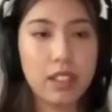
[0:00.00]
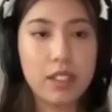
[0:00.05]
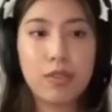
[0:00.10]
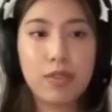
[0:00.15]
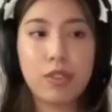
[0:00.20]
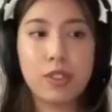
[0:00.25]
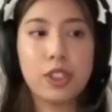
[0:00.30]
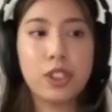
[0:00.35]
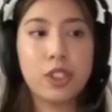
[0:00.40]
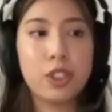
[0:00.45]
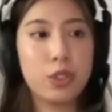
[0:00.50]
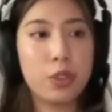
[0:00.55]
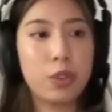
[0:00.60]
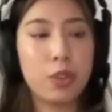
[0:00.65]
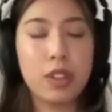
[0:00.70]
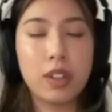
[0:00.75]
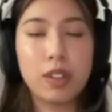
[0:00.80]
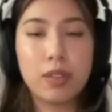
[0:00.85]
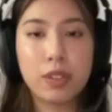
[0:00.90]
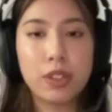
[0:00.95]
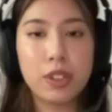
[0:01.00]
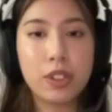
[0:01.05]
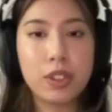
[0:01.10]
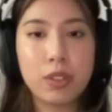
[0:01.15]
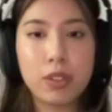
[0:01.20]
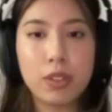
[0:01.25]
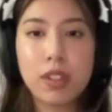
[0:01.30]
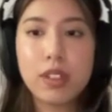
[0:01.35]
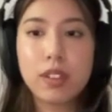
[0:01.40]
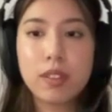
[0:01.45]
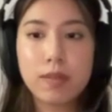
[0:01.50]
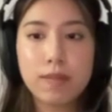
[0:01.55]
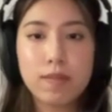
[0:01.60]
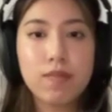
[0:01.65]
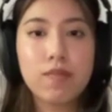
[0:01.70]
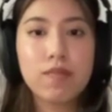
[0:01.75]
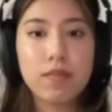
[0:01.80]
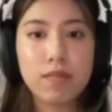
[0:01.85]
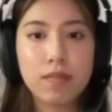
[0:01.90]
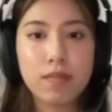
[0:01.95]
for sure, for sure.
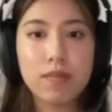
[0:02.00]
Mhm.